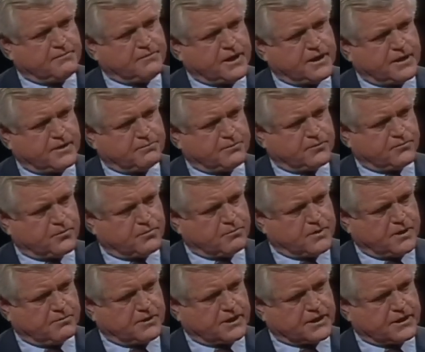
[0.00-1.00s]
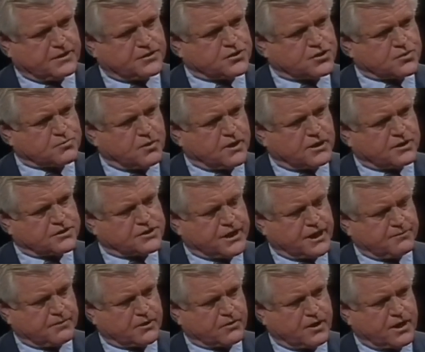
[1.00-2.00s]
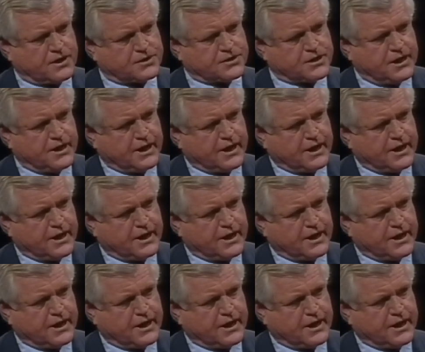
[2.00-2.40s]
made up of Republicans as well as Democrats,